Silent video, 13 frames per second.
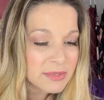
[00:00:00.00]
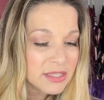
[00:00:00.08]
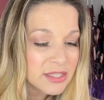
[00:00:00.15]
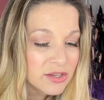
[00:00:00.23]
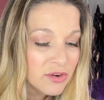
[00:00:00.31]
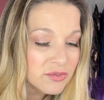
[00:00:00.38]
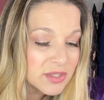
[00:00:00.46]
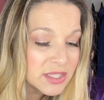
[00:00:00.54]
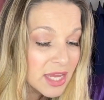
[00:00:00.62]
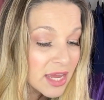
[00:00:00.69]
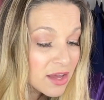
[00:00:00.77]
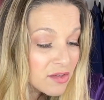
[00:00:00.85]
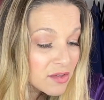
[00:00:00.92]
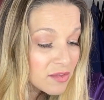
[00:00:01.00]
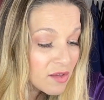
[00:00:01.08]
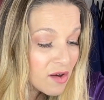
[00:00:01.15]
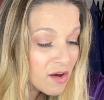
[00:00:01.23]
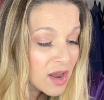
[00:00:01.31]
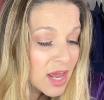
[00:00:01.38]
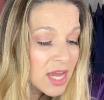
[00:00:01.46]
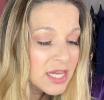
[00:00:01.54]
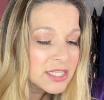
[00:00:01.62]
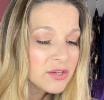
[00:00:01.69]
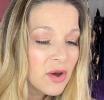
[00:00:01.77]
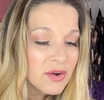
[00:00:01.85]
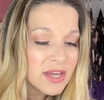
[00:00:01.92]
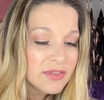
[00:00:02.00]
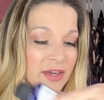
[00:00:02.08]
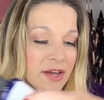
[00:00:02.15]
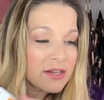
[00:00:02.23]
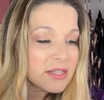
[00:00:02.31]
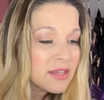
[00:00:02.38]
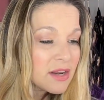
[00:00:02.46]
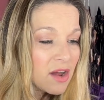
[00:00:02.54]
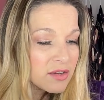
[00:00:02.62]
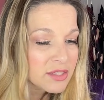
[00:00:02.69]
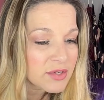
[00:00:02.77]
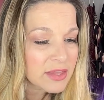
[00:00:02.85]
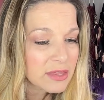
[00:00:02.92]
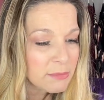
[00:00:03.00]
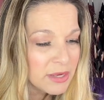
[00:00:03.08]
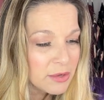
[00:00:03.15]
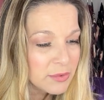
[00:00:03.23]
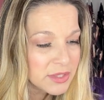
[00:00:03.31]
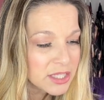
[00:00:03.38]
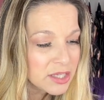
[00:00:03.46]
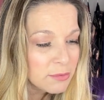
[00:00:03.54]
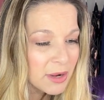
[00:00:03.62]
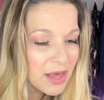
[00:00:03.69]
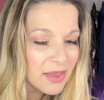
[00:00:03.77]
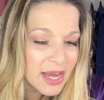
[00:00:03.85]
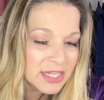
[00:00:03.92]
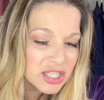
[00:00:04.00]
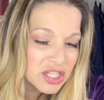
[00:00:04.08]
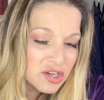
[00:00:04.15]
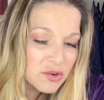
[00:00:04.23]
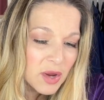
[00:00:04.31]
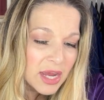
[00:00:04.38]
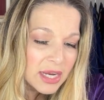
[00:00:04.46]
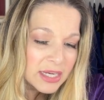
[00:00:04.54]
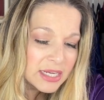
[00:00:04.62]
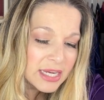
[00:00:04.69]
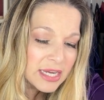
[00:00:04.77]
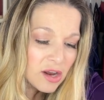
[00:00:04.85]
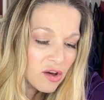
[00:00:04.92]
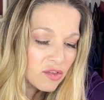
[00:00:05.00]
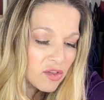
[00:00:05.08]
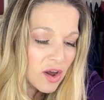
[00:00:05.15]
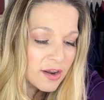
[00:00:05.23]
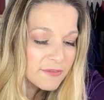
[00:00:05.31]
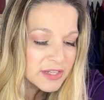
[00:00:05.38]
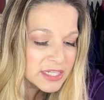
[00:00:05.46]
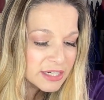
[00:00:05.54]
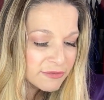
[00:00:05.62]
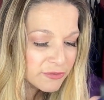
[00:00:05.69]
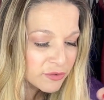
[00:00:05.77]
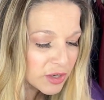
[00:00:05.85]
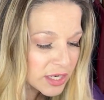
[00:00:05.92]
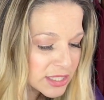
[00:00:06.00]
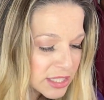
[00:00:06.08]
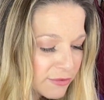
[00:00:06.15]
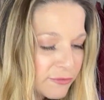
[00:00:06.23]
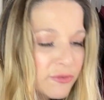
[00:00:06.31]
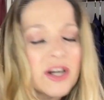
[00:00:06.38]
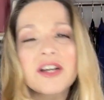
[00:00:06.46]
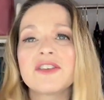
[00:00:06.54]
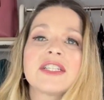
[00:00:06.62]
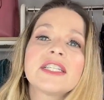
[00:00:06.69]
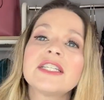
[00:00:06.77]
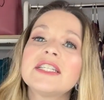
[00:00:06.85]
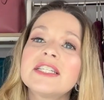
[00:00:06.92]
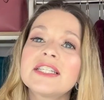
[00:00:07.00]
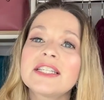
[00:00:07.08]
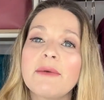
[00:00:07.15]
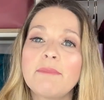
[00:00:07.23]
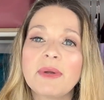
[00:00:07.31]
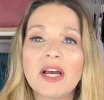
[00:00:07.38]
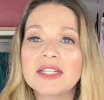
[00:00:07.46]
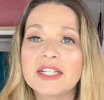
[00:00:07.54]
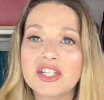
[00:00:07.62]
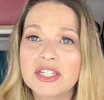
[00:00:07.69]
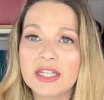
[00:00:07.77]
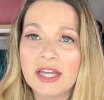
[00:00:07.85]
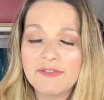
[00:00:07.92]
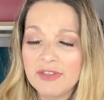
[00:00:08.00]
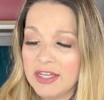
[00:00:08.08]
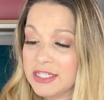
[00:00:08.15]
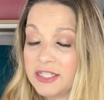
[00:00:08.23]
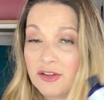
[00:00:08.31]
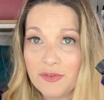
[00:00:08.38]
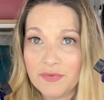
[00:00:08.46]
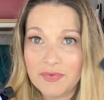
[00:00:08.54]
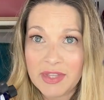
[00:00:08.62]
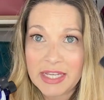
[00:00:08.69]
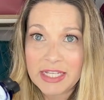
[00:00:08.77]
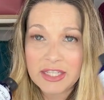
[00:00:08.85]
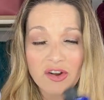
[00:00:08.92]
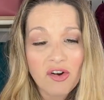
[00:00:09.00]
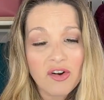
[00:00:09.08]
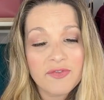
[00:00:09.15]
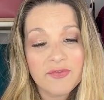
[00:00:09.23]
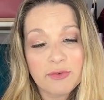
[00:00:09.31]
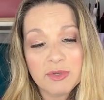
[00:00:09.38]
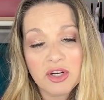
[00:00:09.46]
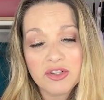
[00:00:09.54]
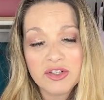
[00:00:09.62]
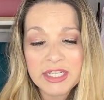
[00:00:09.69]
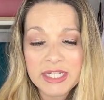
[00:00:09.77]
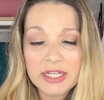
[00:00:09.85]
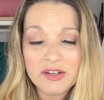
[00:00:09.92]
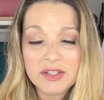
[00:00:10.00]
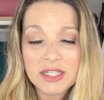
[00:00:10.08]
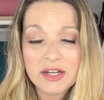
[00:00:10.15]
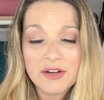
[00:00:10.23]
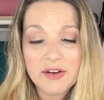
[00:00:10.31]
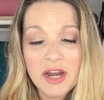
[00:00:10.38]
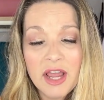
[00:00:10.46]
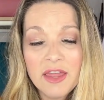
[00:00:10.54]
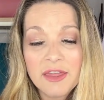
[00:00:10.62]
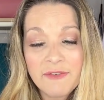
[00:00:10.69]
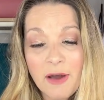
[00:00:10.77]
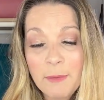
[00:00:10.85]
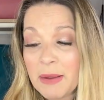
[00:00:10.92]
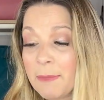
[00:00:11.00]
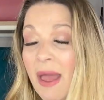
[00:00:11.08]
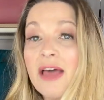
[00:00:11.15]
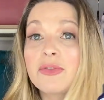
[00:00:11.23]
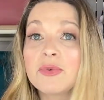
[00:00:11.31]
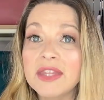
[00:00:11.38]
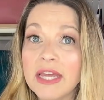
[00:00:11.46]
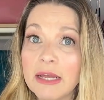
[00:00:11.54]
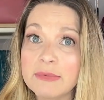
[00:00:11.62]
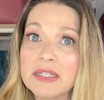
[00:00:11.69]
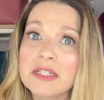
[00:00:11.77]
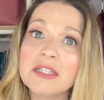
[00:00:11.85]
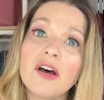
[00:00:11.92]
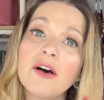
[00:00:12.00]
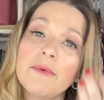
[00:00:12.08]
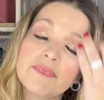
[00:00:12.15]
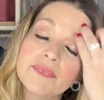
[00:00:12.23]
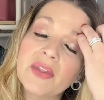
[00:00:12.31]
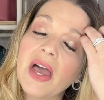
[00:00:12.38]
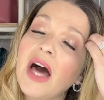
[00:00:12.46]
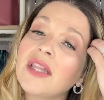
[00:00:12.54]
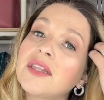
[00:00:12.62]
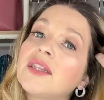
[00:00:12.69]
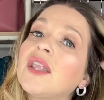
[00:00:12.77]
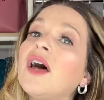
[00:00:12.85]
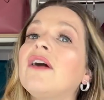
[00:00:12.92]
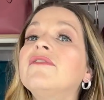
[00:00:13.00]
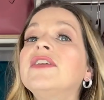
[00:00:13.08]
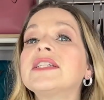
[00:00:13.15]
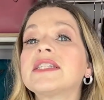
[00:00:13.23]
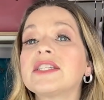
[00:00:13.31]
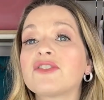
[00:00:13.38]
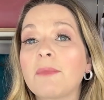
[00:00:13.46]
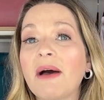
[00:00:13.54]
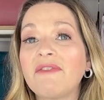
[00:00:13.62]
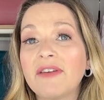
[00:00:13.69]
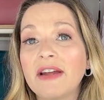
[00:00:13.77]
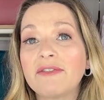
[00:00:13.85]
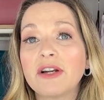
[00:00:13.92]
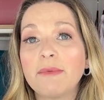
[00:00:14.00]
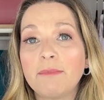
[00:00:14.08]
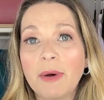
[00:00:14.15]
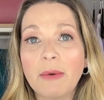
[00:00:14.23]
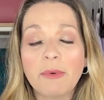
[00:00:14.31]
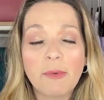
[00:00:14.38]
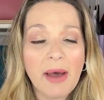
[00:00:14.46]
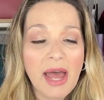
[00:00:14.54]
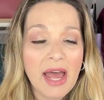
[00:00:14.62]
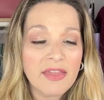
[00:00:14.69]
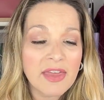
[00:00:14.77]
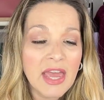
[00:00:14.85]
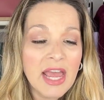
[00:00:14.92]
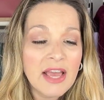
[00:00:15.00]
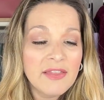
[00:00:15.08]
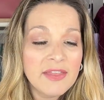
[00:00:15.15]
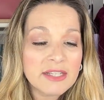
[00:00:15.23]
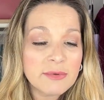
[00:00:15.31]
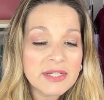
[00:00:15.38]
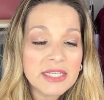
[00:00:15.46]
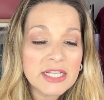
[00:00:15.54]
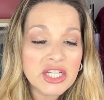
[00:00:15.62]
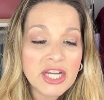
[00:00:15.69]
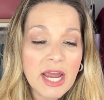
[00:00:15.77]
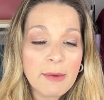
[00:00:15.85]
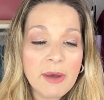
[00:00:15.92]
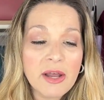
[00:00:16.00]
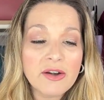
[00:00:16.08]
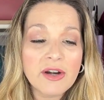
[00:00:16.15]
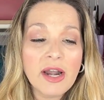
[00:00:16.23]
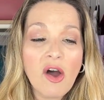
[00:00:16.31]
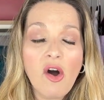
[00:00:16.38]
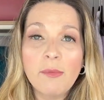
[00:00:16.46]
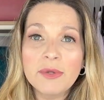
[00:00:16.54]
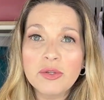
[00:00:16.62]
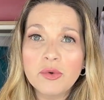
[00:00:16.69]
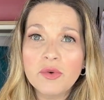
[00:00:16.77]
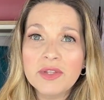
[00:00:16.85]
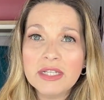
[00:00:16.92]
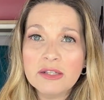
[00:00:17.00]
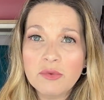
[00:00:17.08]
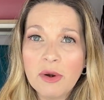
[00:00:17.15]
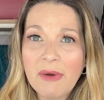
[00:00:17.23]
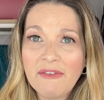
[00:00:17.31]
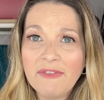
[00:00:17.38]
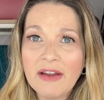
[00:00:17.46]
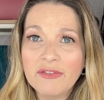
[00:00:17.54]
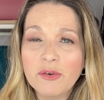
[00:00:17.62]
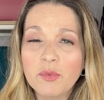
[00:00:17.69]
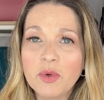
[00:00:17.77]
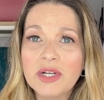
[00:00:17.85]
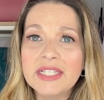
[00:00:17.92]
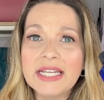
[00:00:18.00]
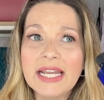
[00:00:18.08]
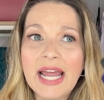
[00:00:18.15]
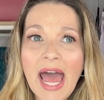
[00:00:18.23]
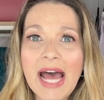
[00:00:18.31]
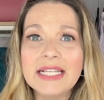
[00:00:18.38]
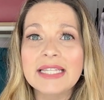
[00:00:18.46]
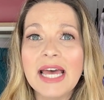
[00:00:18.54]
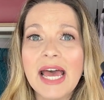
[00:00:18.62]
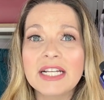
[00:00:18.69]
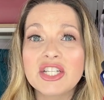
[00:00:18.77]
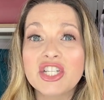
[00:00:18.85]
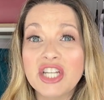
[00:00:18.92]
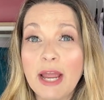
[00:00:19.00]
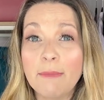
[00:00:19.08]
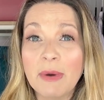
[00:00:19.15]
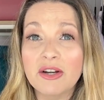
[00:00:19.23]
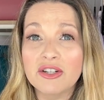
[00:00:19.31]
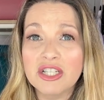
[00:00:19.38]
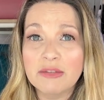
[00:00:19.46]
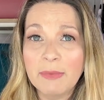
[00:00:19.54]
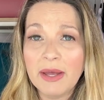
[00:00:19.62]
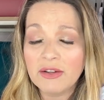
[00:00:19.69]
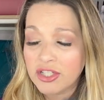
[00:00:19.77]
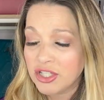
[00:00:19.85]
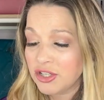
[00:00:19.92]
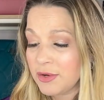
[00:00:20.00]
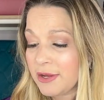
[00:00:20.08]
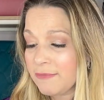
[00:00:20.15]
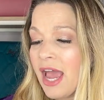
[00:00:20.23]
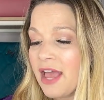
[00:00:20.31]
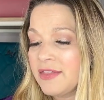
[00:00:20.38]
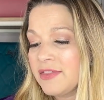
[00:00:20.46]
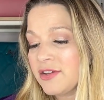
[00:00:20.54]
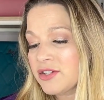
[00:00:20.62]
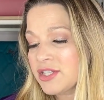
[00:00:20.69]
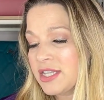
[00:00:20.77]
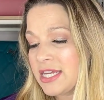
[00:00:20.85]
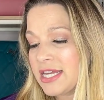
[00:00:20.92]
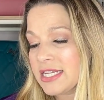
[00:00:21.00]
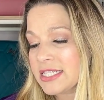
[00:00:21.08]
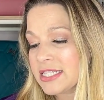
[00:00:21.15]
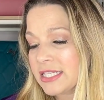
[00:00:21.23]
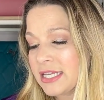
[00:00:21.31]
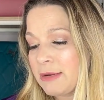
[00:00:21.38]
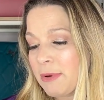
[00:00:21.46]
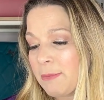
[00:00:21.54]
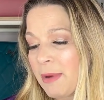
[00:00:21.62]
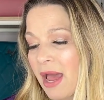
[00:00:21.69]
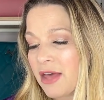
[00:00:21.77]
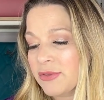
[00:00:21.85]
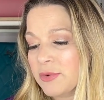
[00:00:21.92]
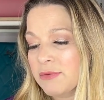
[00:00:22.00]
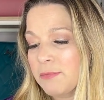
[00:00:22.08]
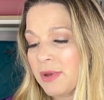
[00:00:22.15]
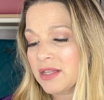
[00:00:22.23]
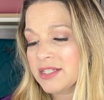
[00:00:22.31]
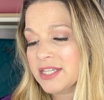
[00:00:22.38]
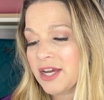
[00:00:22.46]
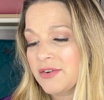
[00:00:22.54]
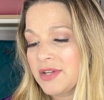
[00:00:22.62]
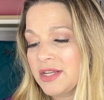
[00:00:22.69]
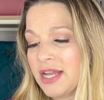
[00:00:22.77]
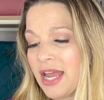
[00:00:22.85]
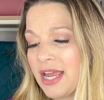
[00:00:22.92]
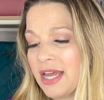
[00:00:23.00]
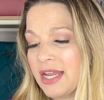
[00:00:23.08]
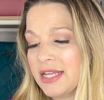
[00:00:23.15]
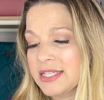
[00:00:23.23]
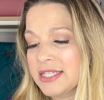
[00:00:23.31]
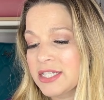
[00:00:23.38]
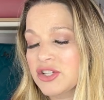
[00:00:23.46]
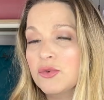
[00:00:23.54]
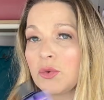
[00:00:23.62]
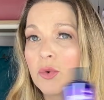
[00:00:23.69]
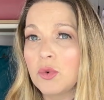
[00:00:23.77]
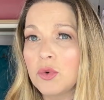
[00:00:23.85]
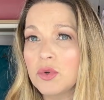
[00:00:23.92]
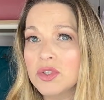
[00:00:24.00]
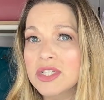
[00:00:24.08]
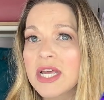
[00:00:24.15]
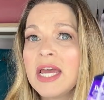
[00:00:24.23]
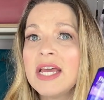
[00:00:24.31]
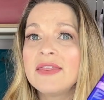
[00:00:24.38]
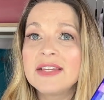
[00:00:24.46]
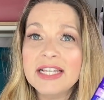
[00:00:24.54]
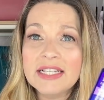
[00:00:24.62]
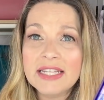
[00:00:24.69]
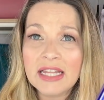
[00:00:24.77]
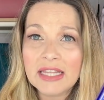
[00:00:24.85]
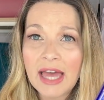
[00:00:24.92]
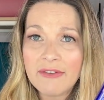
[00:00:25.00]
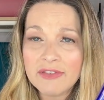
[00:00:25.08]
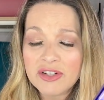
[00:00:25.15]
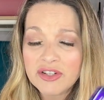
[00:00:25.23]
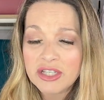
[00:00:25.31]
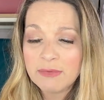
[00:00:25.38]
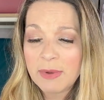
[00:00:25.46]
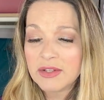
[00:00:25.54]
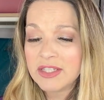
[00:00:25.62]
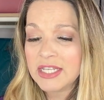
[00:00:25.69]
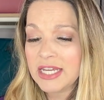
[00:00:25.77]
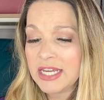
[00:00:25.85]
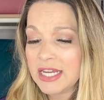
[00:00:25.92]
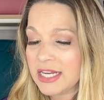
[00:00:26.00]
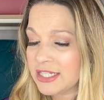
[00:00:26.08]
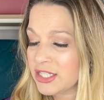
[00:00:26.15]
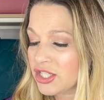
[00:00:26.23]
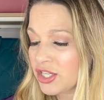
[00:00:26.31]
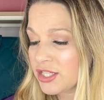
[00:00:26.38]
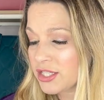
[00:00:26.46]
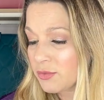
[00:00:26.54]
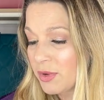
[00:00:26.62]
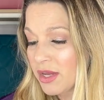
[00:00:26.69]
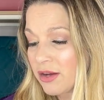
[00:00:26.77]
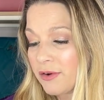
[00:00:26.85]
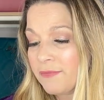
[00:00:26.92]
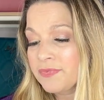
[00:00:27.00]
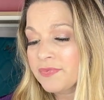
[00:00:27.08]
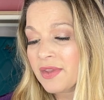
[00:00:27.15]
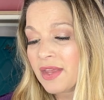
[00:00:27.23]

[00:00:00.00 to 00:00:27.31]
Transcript: because they're on sale a lot. So I'll get those, and then I'll also get the big one too. But I like to get a lot of the different fragrances because I just love these. So these are from Dr. Teals. They're the foaming bath with the Epsom salt. I love these. These are my favorite bubble bath. This one is the shea butter and almond oil. This is one of my favorite ones. It has that shea butter smell to it. And then there's the sleep bath with melatonin and essential oils. This has that lavender smell to it. It's good as well.